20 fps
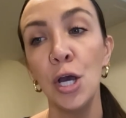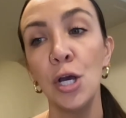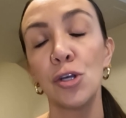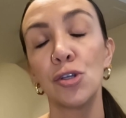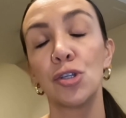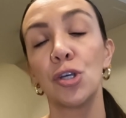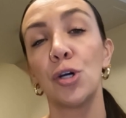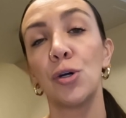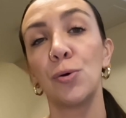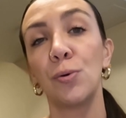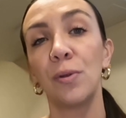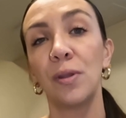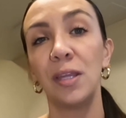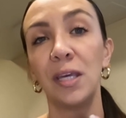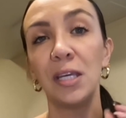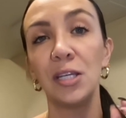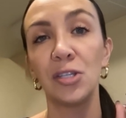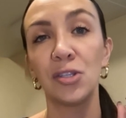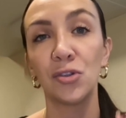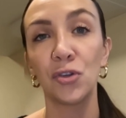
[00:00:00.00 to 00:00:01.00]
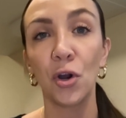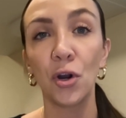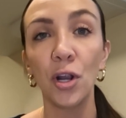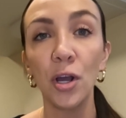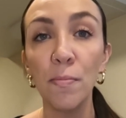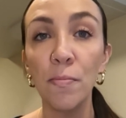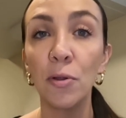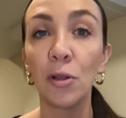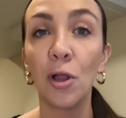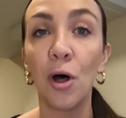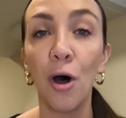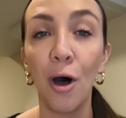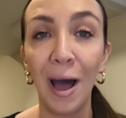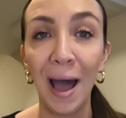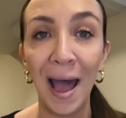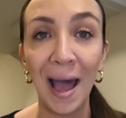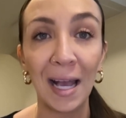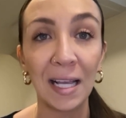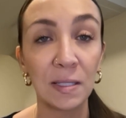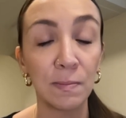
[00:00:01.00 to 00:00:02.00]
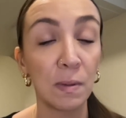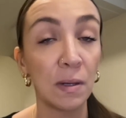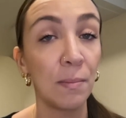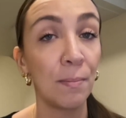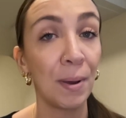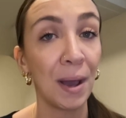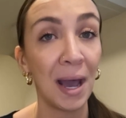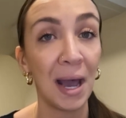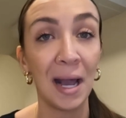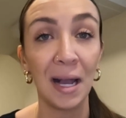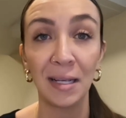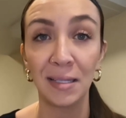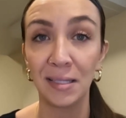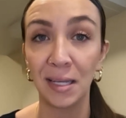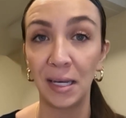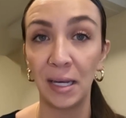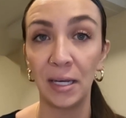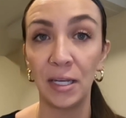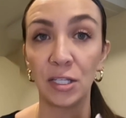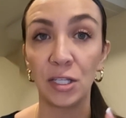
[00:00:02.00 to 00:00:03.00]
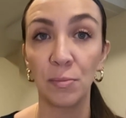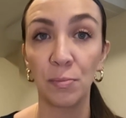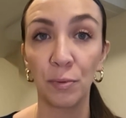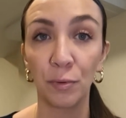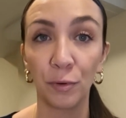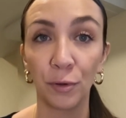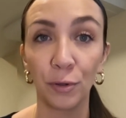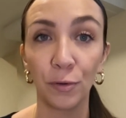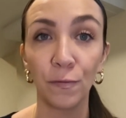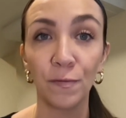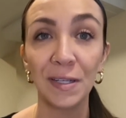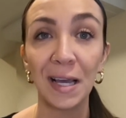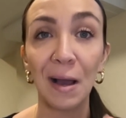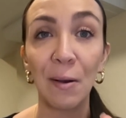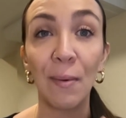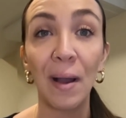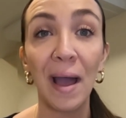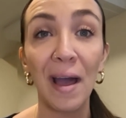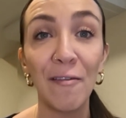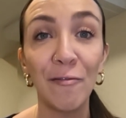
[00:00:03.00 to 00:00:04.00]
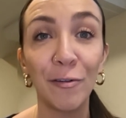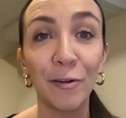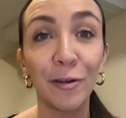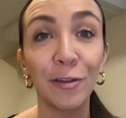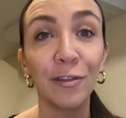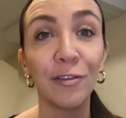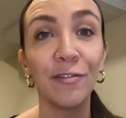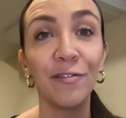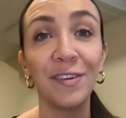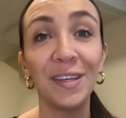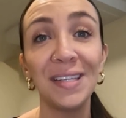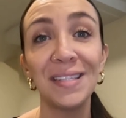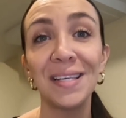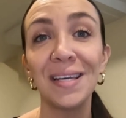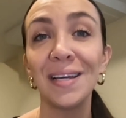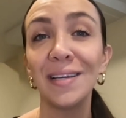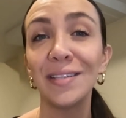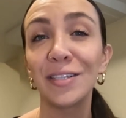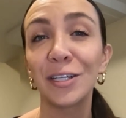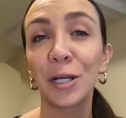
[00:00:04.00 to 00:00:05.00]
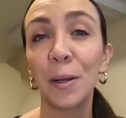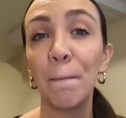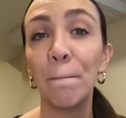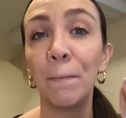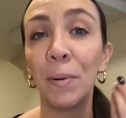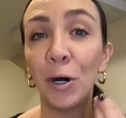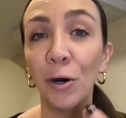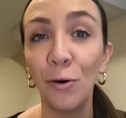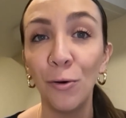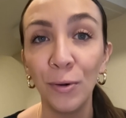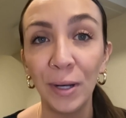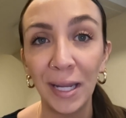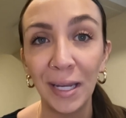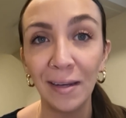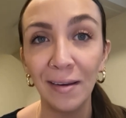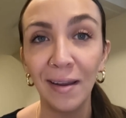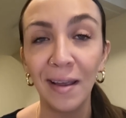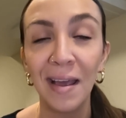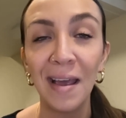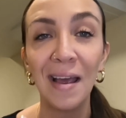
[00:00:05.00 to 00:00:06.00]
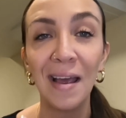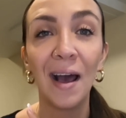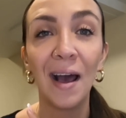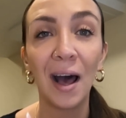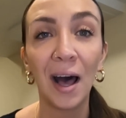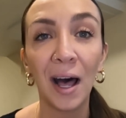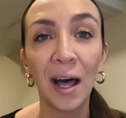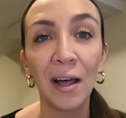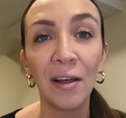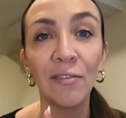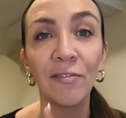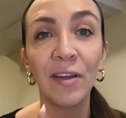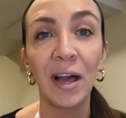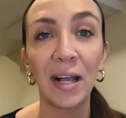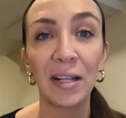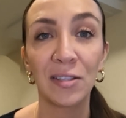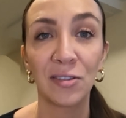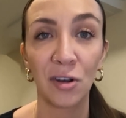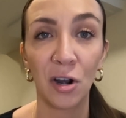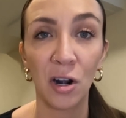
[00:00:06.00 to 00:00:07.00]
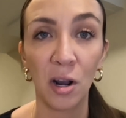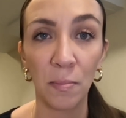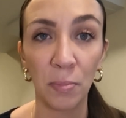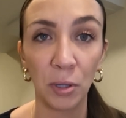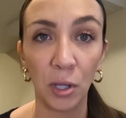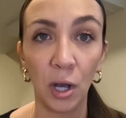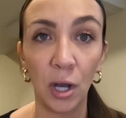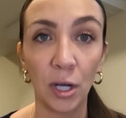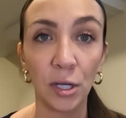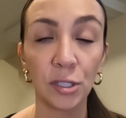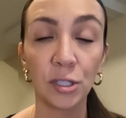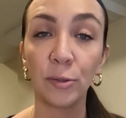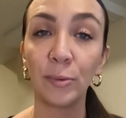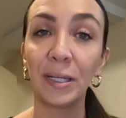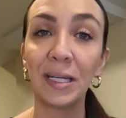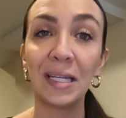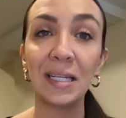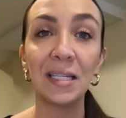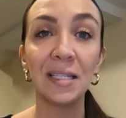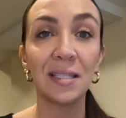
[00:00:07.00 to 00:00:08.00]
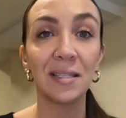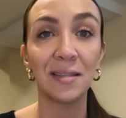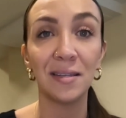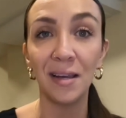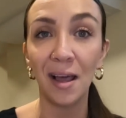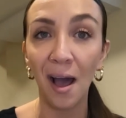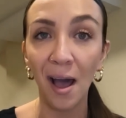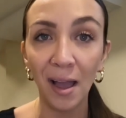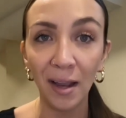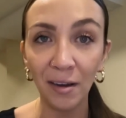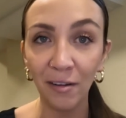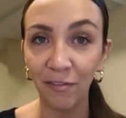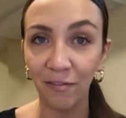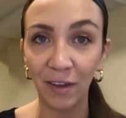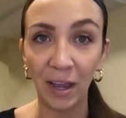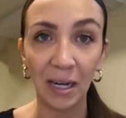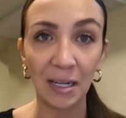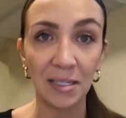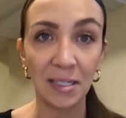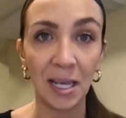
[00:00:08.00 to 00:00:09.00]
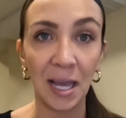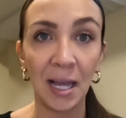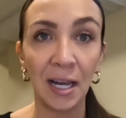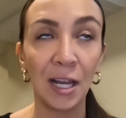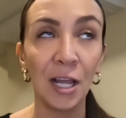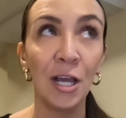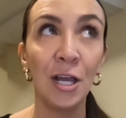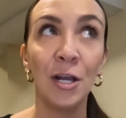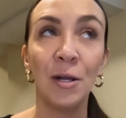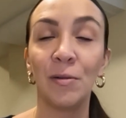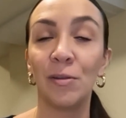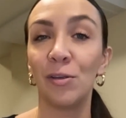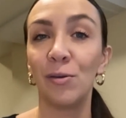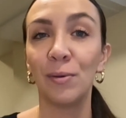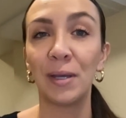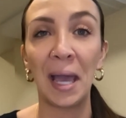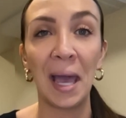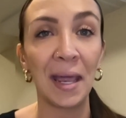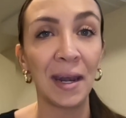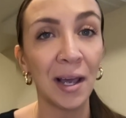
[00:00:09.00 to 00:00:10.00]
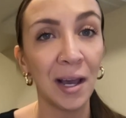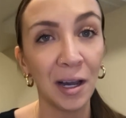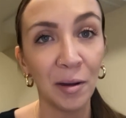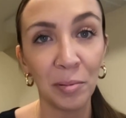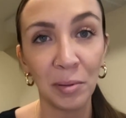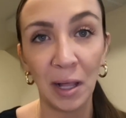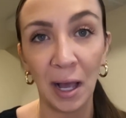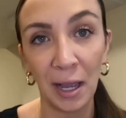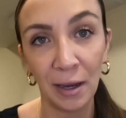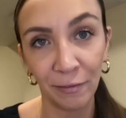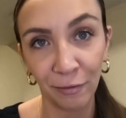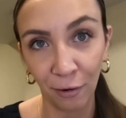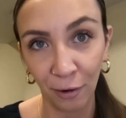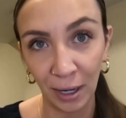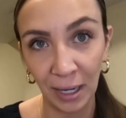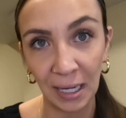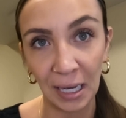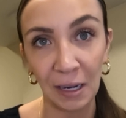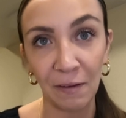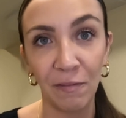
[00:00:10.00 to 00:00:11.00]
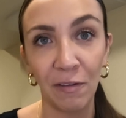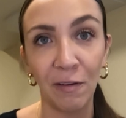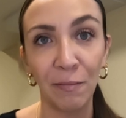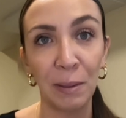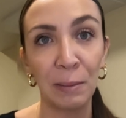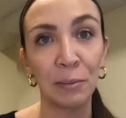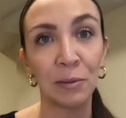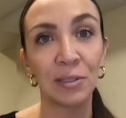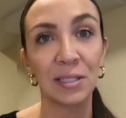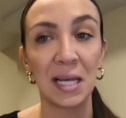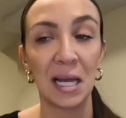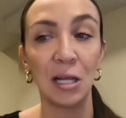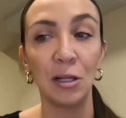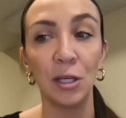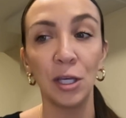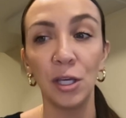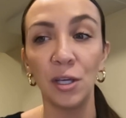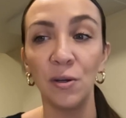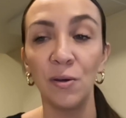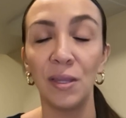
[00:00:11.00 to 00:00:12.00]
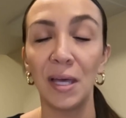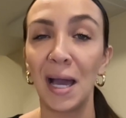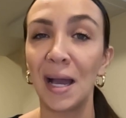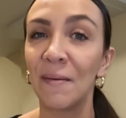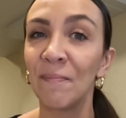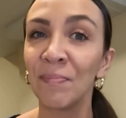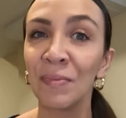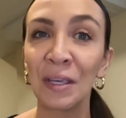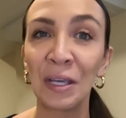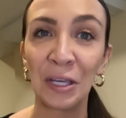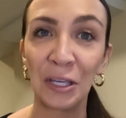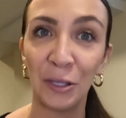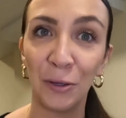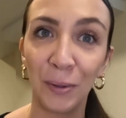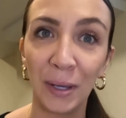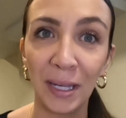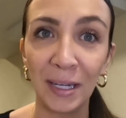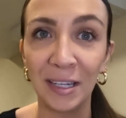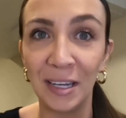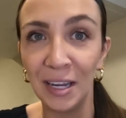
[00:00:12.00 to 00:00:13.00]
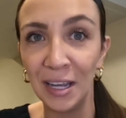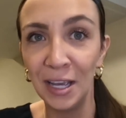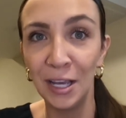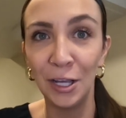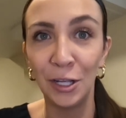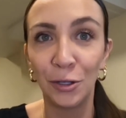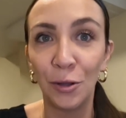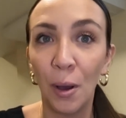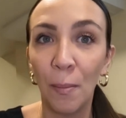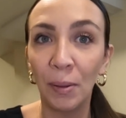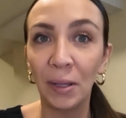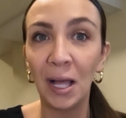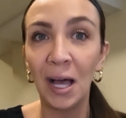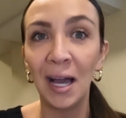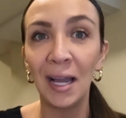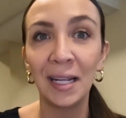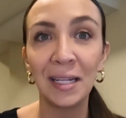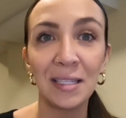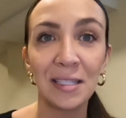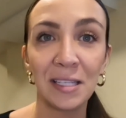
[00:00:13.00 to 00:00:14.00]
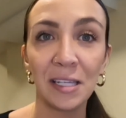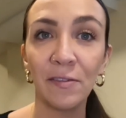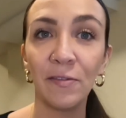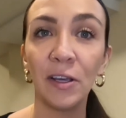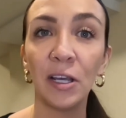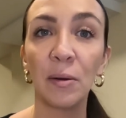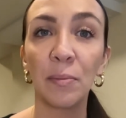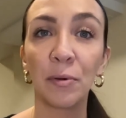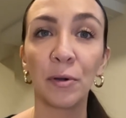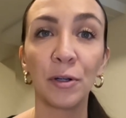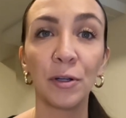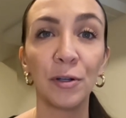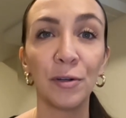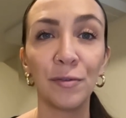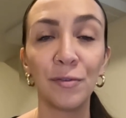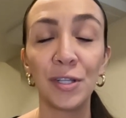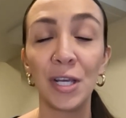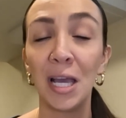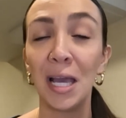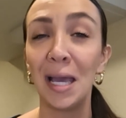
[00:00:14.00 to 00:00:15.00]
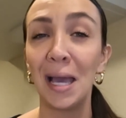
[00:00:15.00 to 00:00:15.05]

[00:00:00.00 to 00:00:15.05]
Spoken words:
So the startup law has been passed and it is approved. However, the visa is a component of that startup law. So it is not in effect yet. You cannot apply for it, even if people tell you that you can apply and see if you get approved.